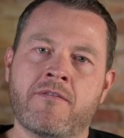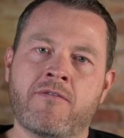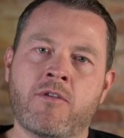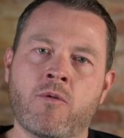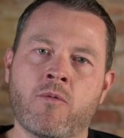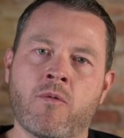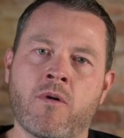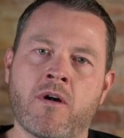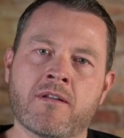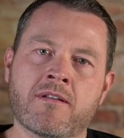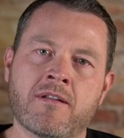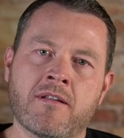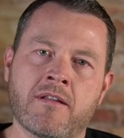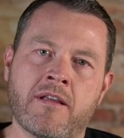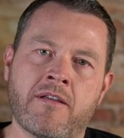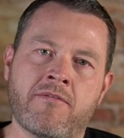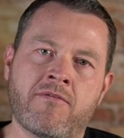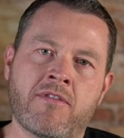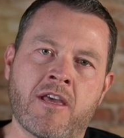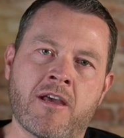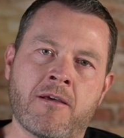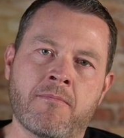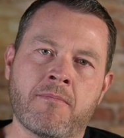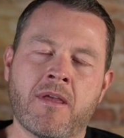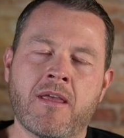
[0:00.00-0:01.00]
If you want to
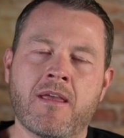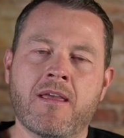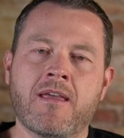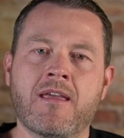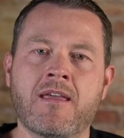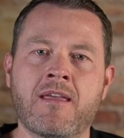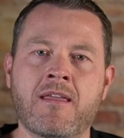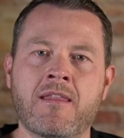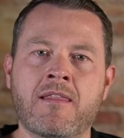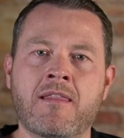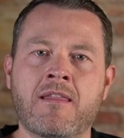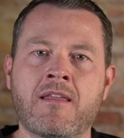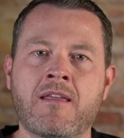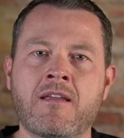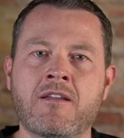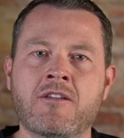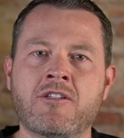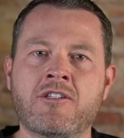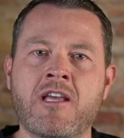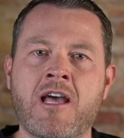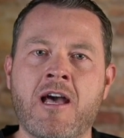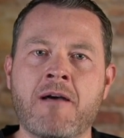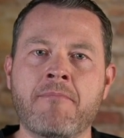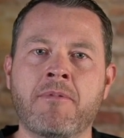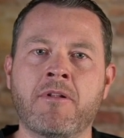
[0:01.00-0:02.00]
leave them in
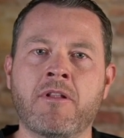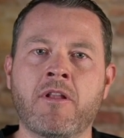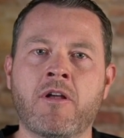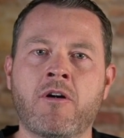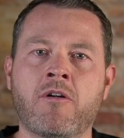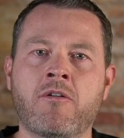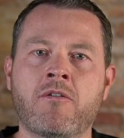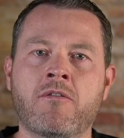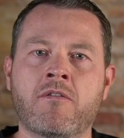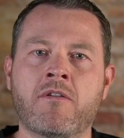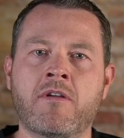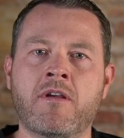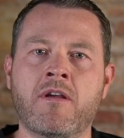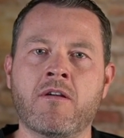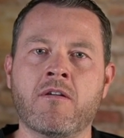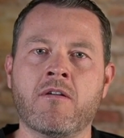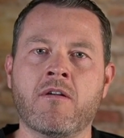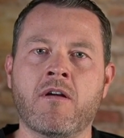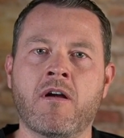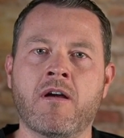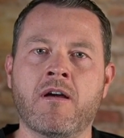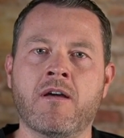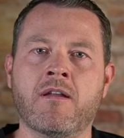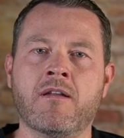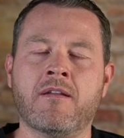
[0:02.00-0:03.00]
the chat below
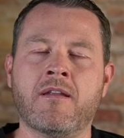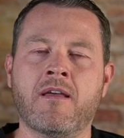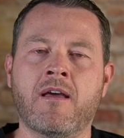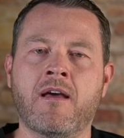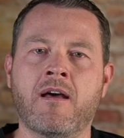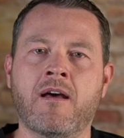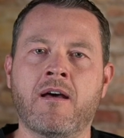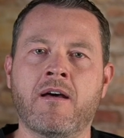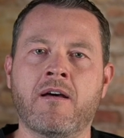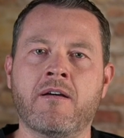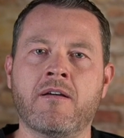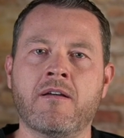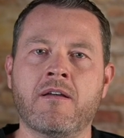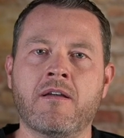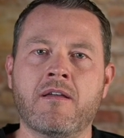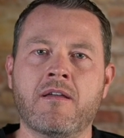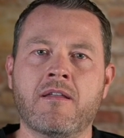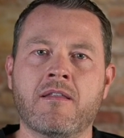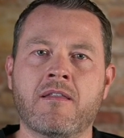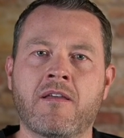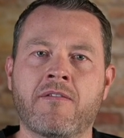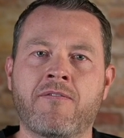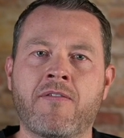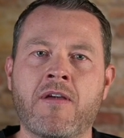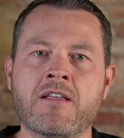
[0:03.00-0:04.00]
here on uh,
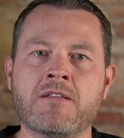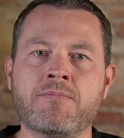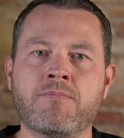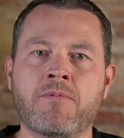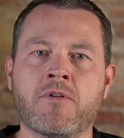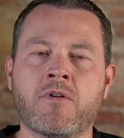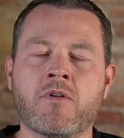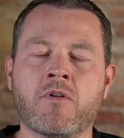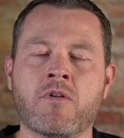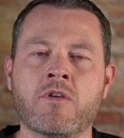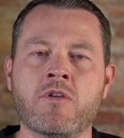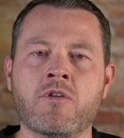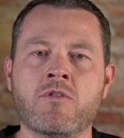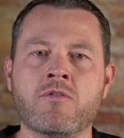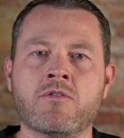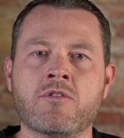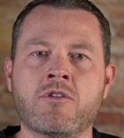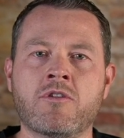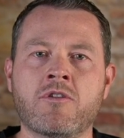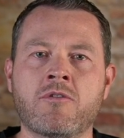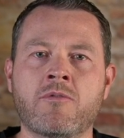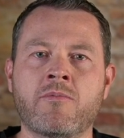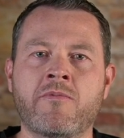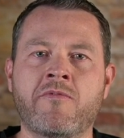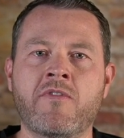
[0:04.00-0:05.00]
the Facebook or
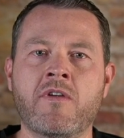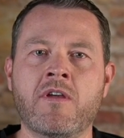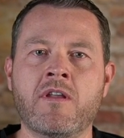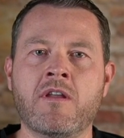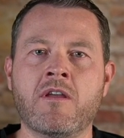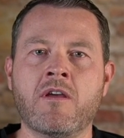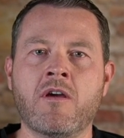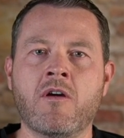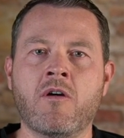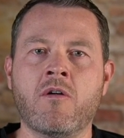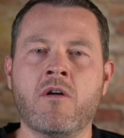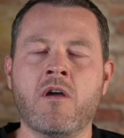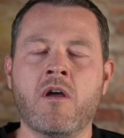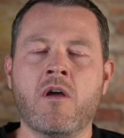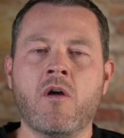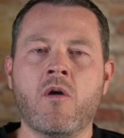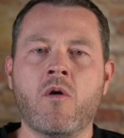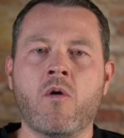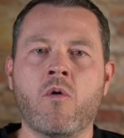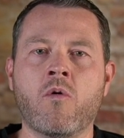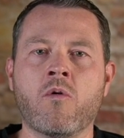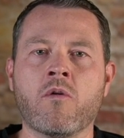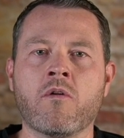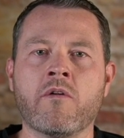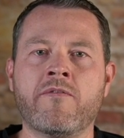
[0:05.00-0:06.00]
YouTube video,
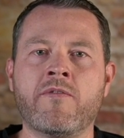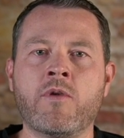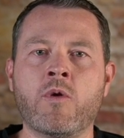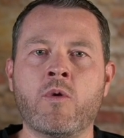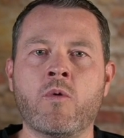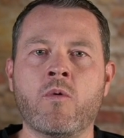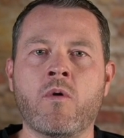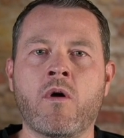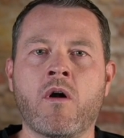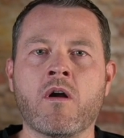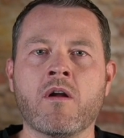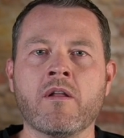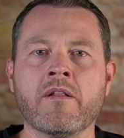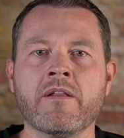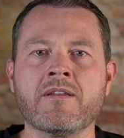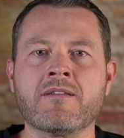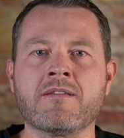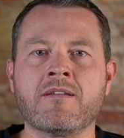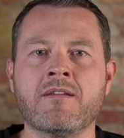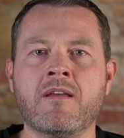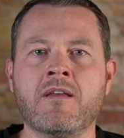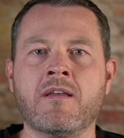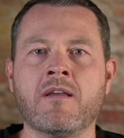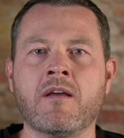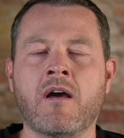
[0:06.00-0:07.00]
or if you are
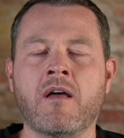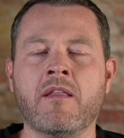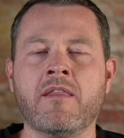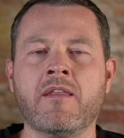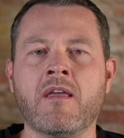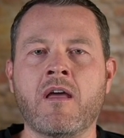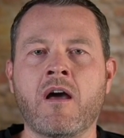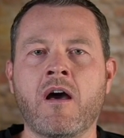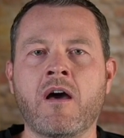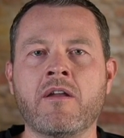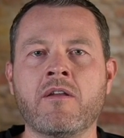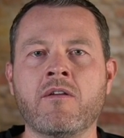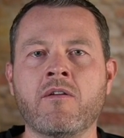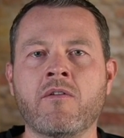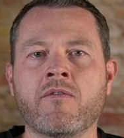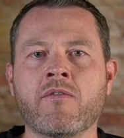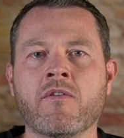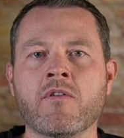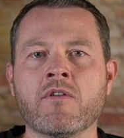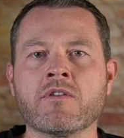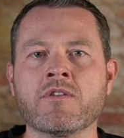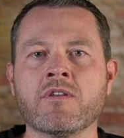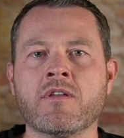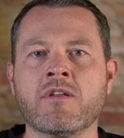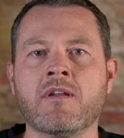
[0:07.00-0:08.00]
listening on the audio
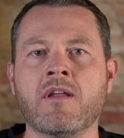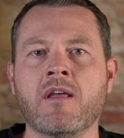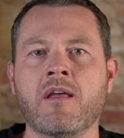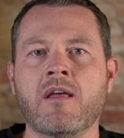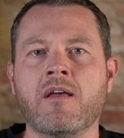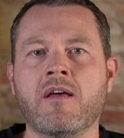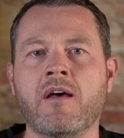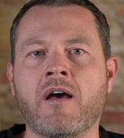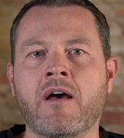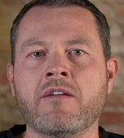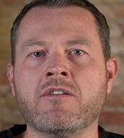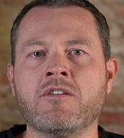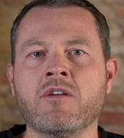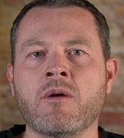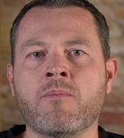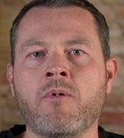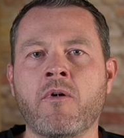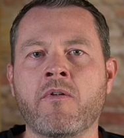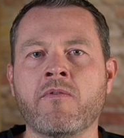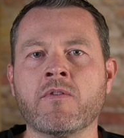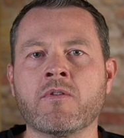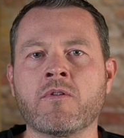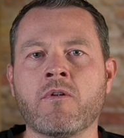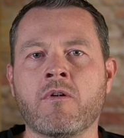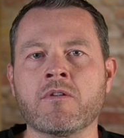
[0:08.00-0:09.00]
version, uh,
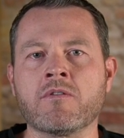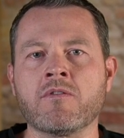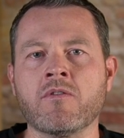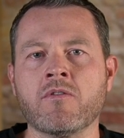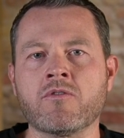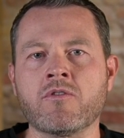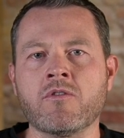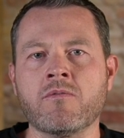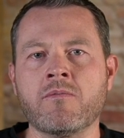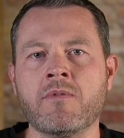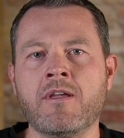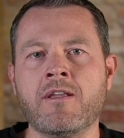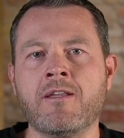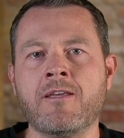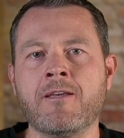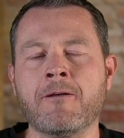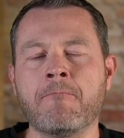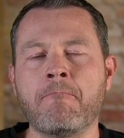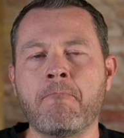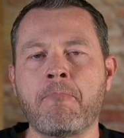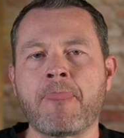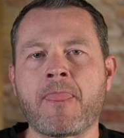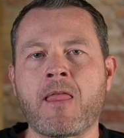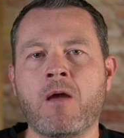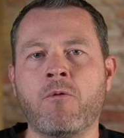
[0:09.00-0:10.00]
jump over to our social
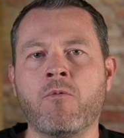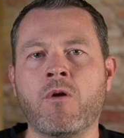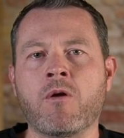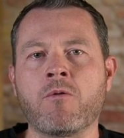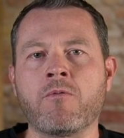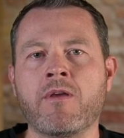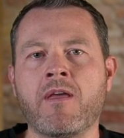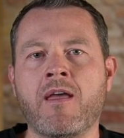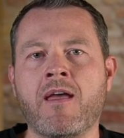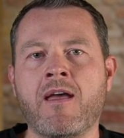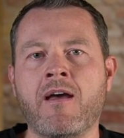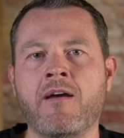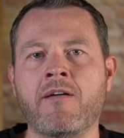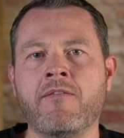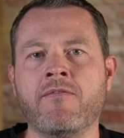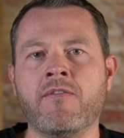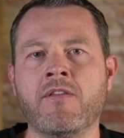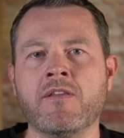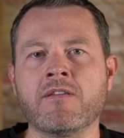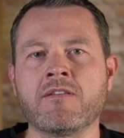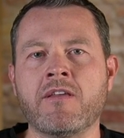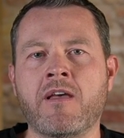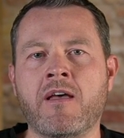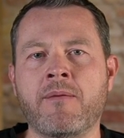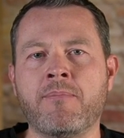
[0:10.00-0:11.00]
media where we have
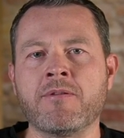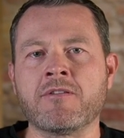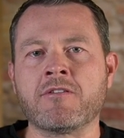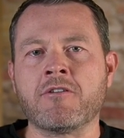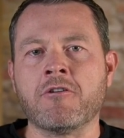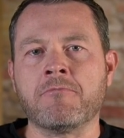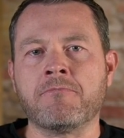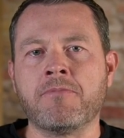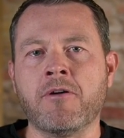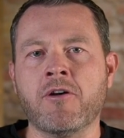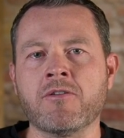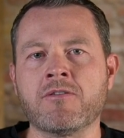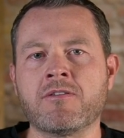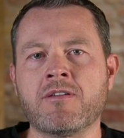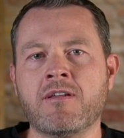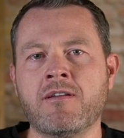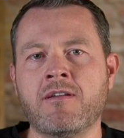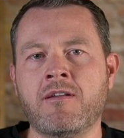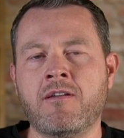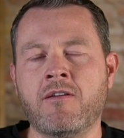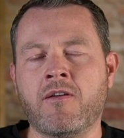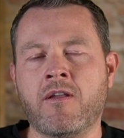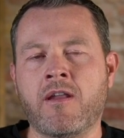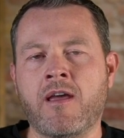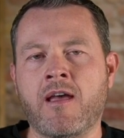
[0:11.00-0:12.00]
this episode
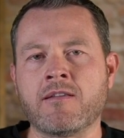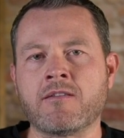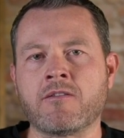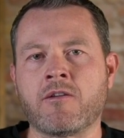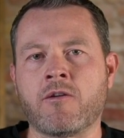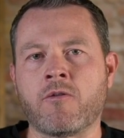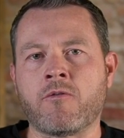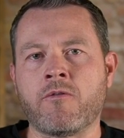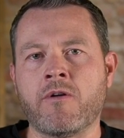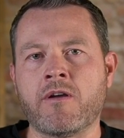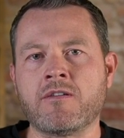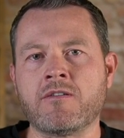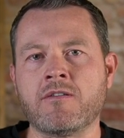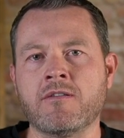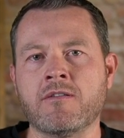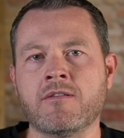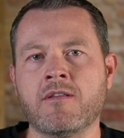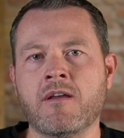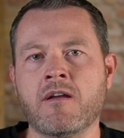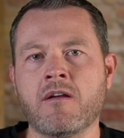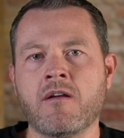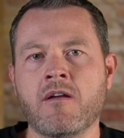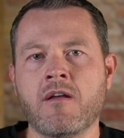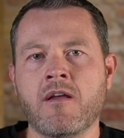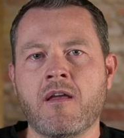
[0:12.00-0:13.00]
posted and you can ask your
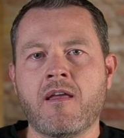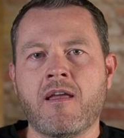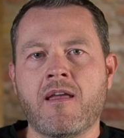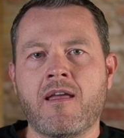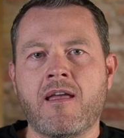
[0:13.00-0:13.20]
questions there.